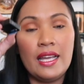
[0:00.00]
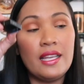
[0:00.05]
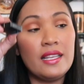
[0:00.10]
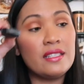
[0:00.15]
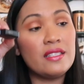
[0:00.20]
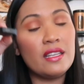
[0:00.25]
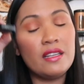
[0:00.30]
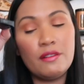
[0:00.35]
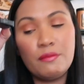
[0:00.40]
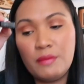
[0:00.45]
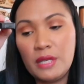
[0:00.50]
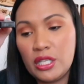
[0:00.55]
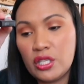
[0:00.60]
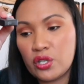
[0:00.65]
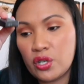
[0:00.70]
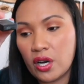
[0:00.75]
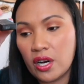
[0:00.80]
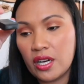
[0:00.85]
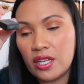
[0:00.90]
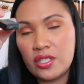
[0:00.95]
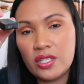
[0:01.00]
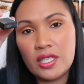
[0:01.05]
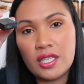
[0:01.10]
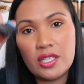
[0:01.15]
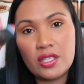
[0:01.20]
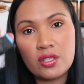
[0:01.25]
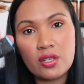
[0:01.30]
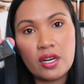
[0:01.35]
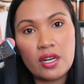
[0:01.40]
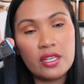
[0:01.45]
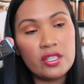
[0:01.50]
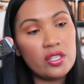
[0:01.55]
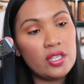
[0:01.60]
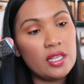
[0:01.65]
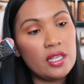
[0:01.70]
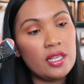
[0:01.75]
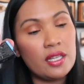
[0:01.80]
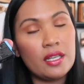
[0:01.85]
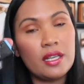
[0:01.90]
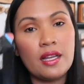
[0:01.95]
instead of me charging and
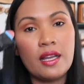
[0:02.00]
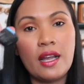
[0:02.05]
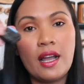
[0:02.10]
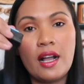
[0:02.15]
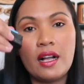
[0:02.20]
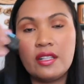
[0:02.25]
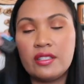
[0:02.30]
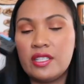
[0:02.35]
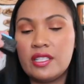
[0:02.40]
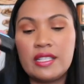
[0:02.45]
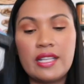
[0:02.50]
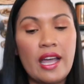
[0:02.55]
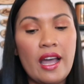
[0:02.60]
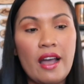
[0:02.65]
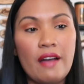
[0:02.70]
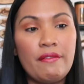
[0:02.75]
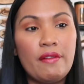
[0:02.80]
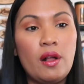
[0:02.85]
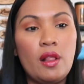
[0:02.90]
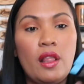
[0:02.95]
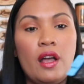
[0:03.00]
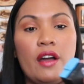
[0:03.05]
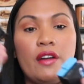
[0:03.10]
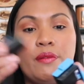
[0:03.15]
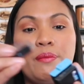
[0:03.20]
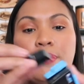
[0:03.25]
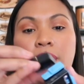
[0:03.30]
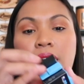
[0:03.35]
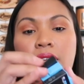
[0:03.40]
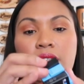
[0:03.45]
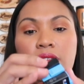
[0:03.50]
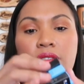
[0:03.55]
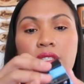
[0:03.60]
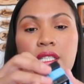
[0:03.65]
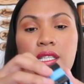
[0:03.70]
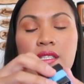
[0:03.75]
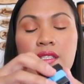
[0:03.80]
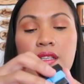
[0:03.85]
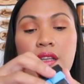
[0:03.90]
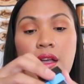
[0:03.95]
charging, I'll just have a lot of
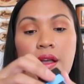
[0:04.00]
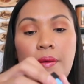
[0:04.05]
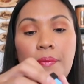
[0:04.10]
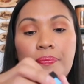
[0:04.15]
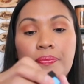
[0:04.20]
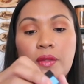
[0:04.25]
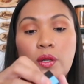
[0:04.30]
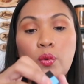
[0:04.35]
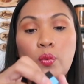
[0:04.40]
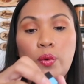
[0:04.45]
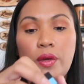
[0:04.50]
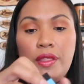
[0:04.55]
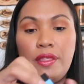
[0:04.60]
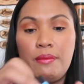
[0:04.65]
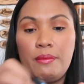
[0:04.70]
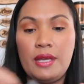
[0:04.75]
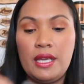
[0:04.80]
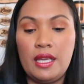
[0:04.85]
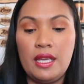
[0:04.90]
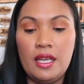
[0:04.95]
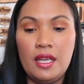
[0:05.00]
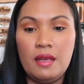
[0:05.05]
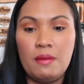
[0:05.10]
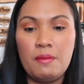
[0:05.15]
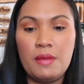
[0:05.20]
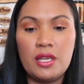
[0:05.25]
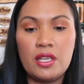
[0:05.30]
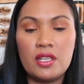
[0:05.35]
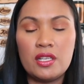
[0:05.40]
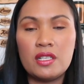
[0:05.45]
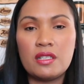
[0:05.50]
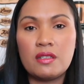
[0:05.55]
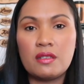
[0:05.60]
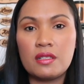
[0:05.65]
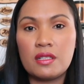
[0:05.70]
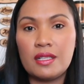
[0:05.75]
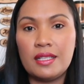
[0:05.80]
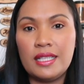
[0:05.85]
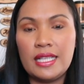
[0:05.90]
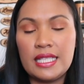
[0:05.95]
batteries with me. Because
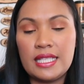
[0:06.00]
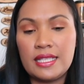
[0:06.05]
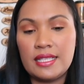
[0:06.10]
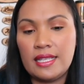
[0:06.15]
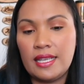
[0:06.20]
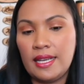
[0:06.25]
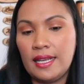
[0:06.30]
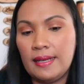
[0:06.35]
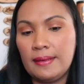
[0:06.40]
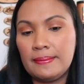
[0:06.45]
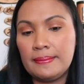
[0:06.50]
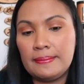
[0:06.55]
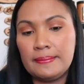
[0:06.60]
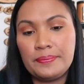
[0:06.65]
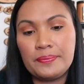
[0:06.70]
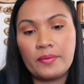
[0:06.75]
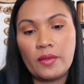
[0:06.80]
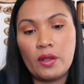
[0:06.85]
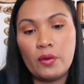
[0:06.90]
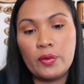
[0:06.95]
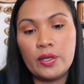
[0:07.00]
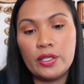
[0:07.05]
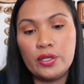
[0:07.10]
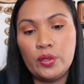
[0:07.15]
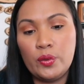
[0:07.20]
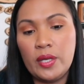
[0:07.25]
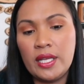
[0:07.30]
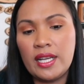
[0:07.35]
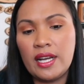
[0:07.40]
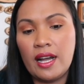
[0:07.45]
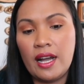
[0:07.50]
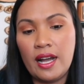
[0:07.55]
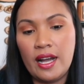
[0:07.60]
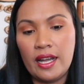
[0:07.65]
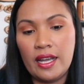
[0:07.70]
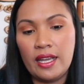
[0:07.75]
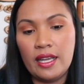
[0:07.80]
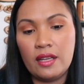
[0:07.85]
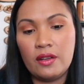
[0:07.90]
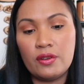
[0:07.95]
let's say we're doing a
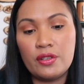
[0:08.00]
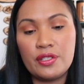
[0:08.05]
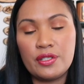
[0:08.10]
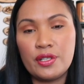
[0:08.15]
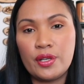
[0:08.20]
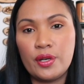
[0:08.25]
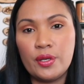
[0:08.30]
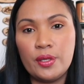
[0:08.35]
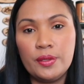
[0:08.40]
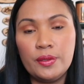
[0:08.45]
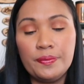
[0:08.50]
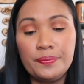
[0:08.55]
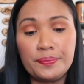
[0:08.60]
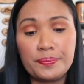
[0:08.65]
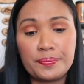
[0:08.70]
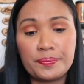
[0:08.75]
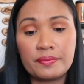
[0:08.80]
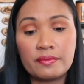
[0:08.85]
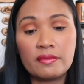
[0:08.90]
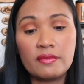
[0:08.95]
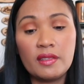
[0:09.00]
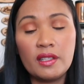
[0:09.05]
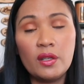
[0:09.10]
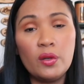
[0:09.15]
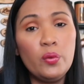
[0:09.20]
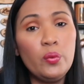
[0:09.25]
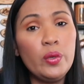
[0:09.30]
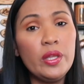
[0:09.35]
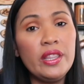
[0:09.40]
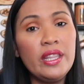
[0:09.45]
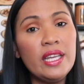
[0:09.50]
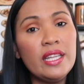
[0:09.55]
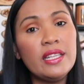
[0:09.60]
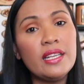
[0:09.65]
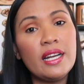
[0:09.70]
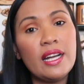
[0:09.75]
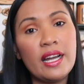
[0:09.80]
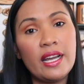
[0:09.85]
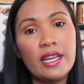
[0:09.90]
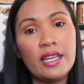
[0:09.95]
hike or so. We did
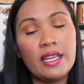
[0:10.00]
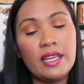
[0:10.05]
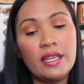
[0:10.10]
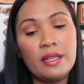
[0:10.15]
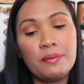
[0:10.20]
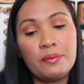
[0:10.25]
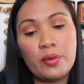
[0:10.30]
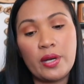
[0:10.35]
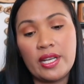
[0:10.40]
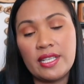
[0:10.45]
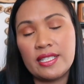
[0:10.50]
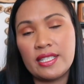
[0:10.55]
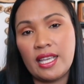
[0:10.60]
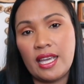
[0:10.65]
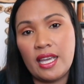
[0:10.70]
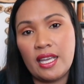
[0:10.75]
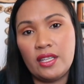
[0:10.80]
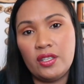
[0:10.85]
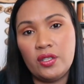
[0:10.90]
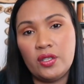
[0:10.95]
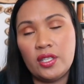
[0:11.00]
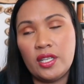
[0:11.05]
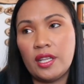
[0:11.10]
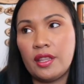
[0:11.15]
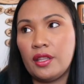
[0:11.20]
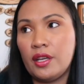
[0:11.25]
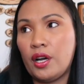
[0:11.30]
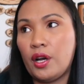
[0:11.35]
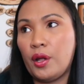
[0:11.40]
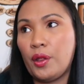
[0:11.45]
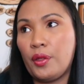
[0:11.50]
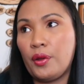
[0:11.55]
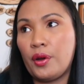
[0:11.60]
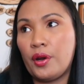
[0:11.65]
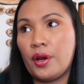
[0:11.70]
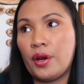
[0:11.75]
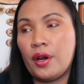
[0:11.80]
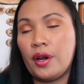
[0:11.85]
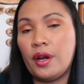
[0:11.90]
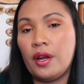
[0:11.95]
a hike in Bryce Canyon and the
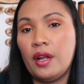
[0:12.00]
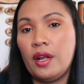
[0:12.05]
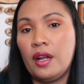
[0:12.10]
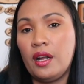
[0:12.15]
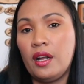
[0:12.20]
other